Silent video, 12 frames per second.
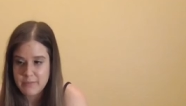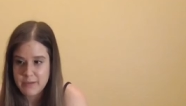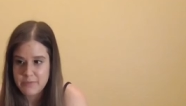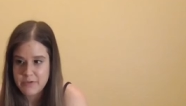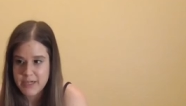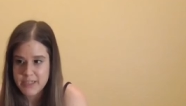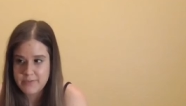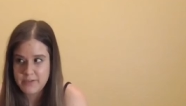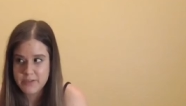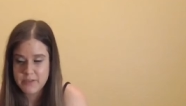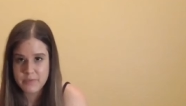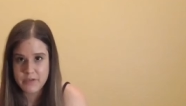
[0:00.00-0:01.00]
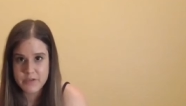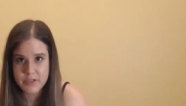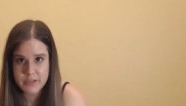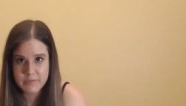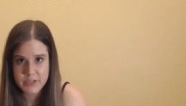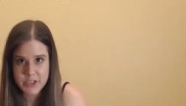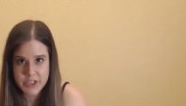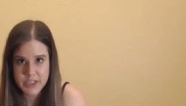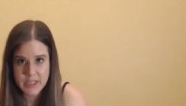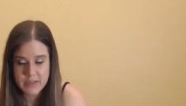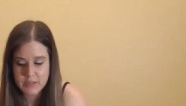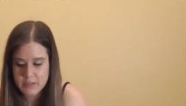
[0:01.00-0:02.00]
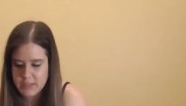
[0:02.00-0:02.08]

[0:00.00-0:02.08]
Maybe you guys felt spiritually rich together,